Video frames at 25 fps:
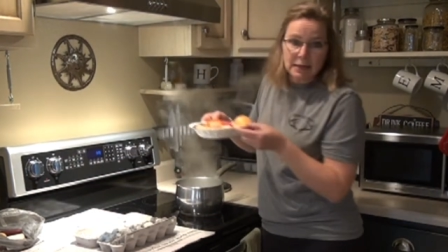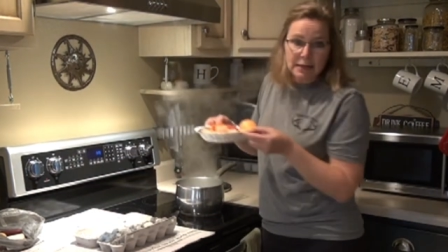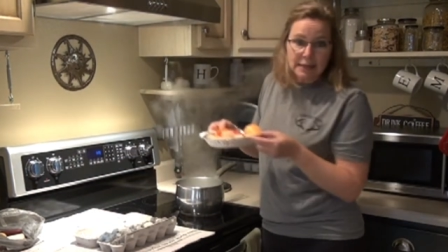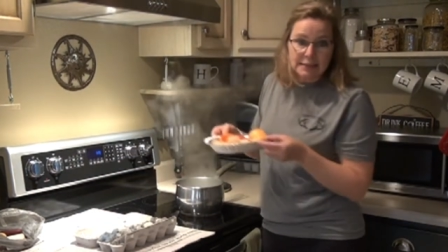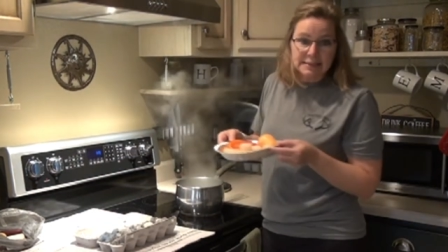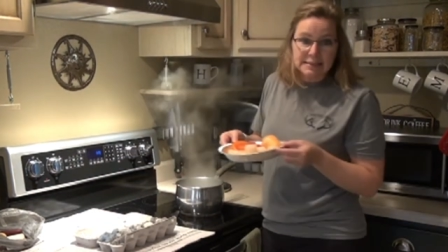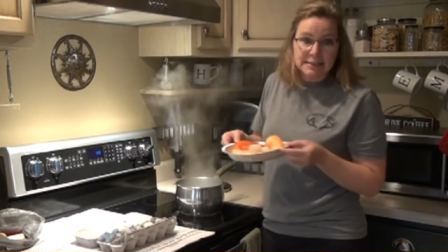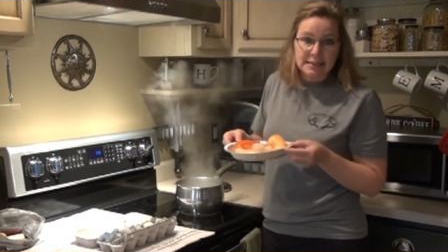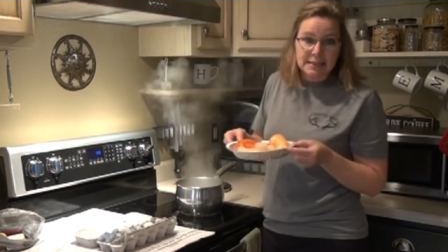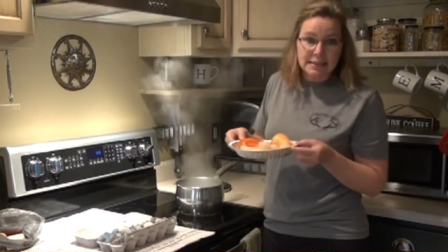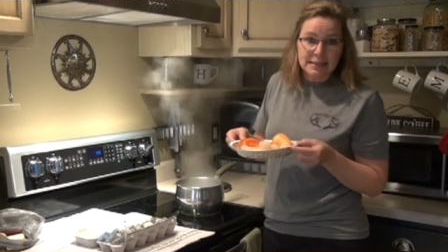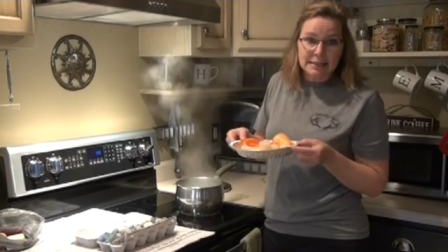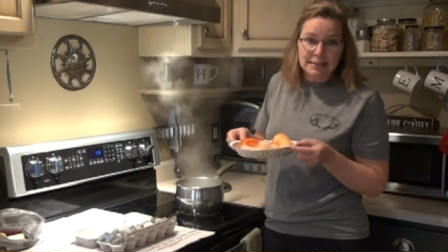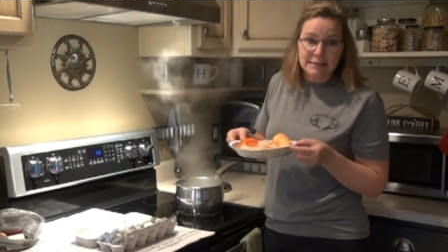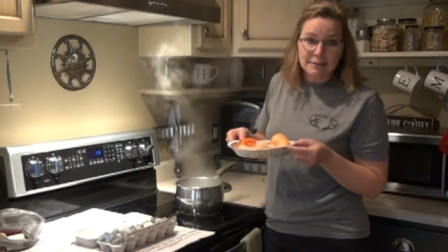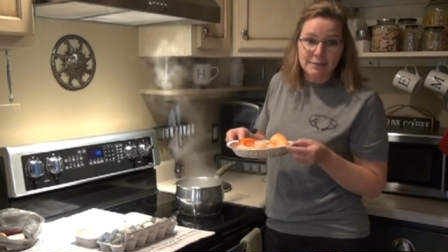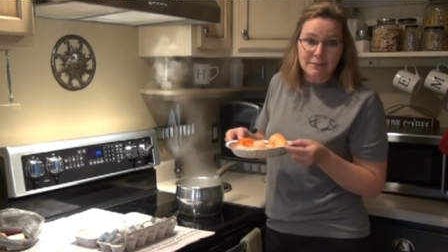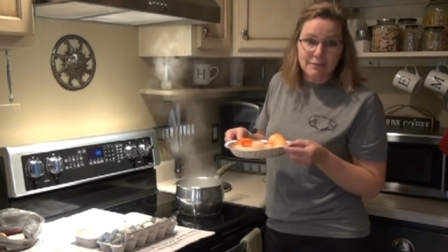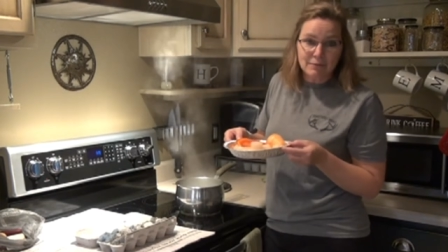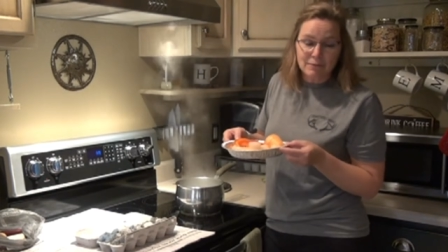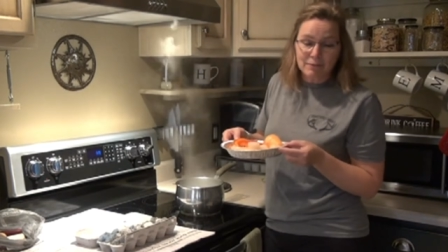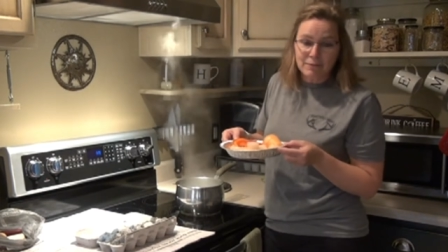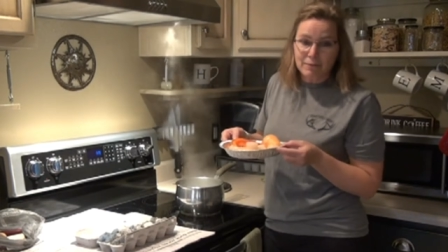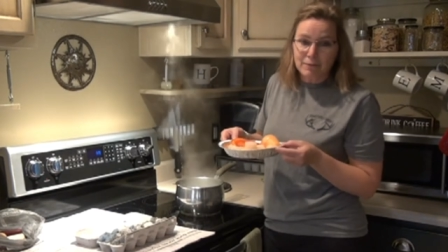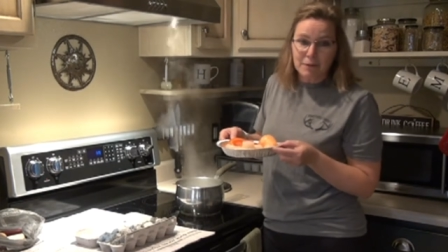a
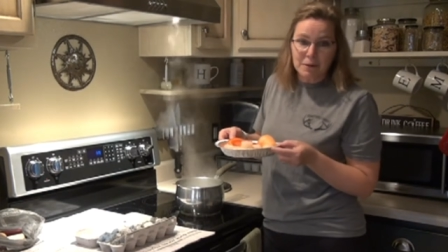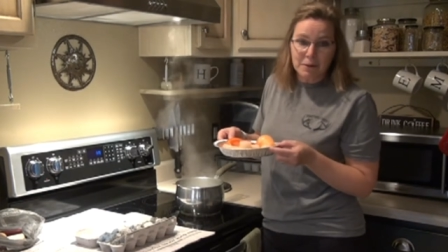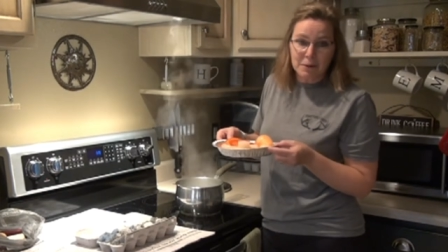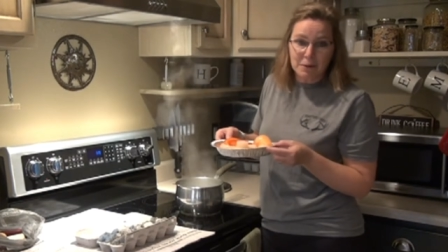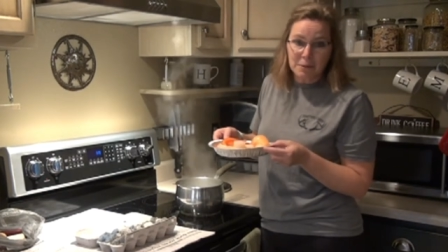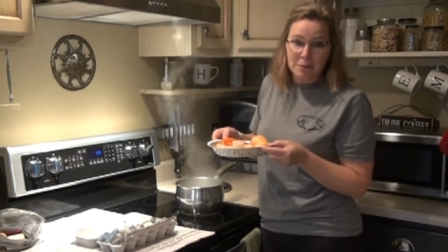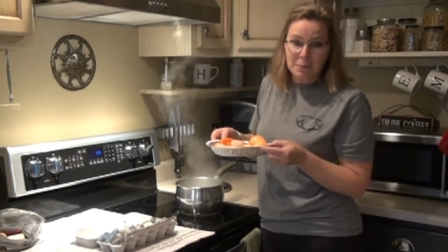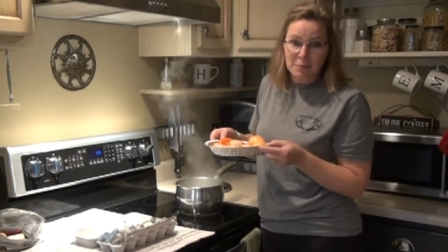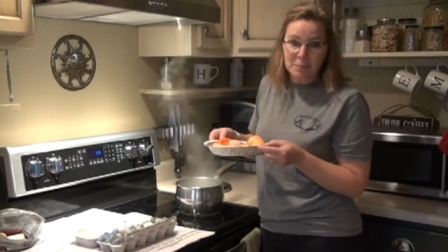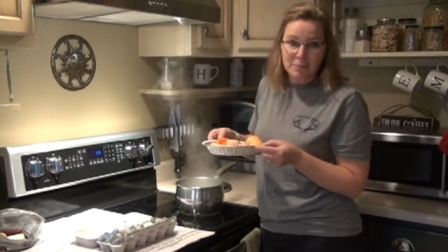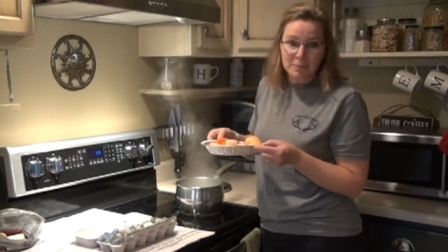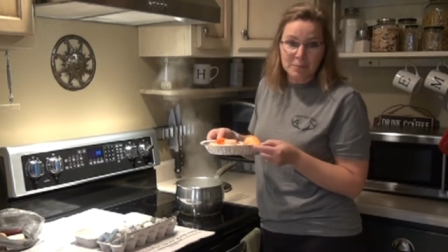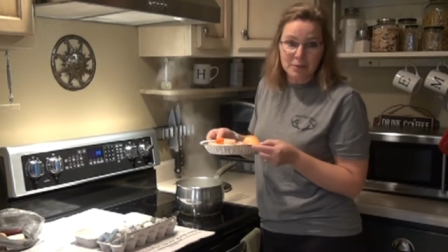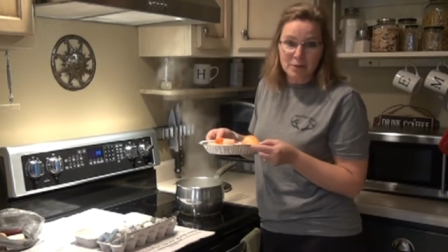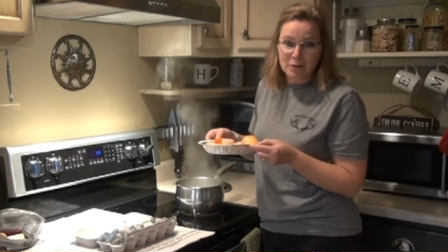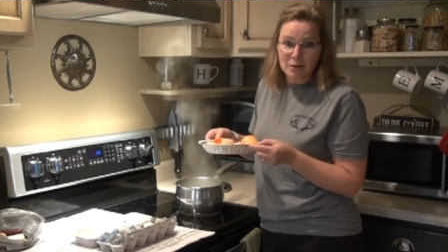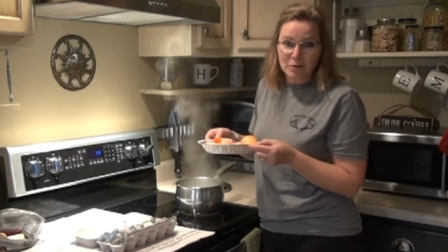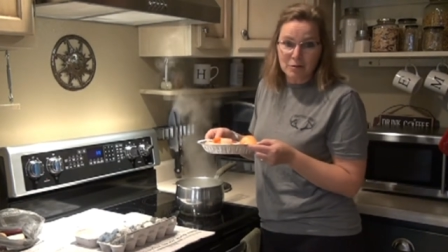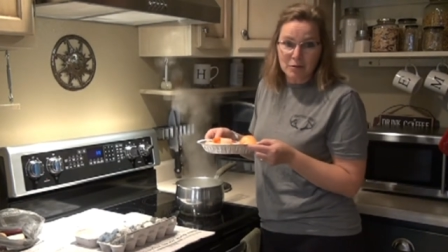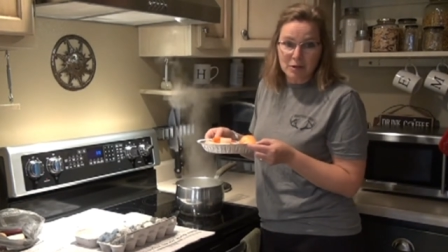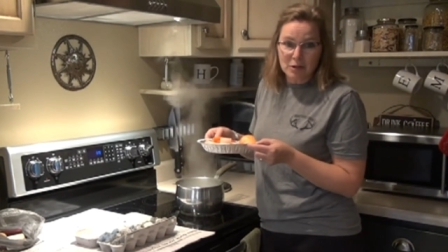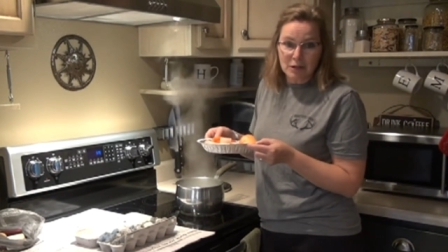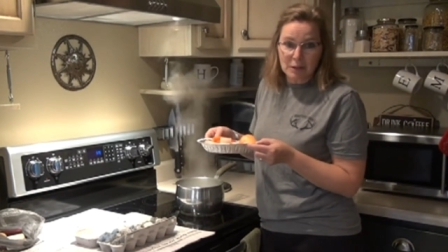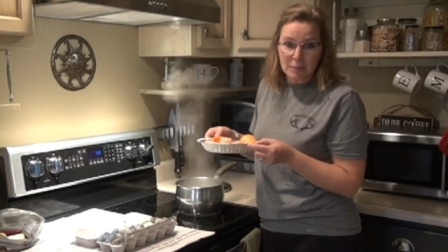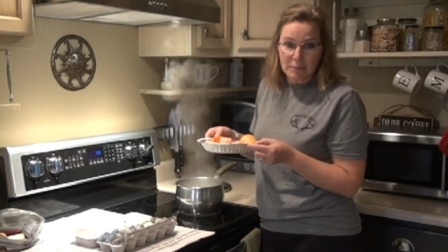tin from, you
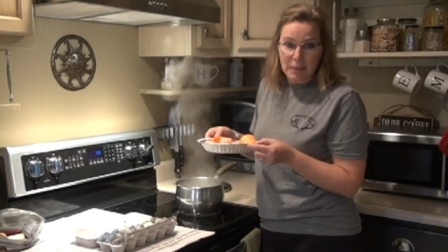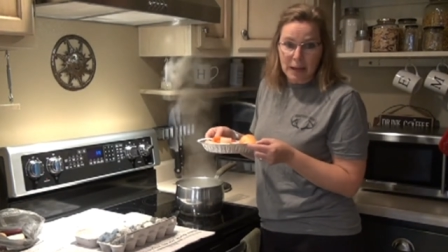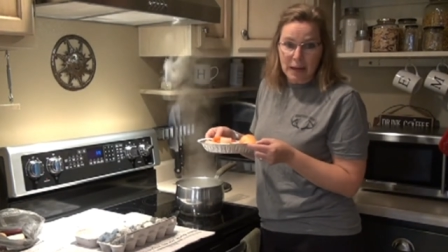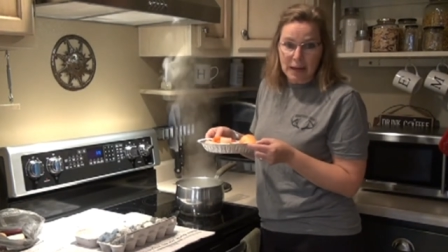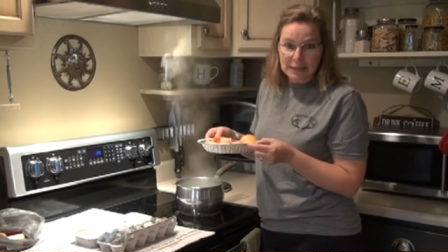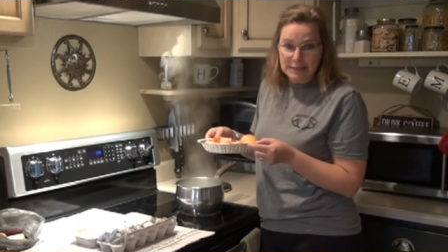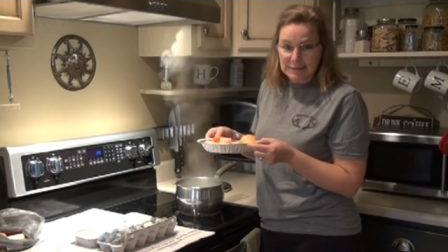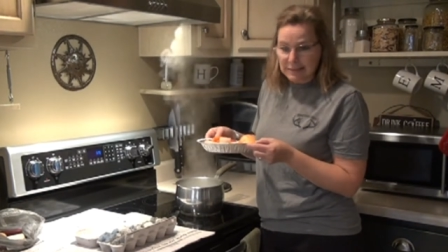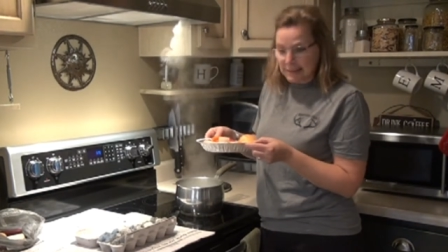know, a pie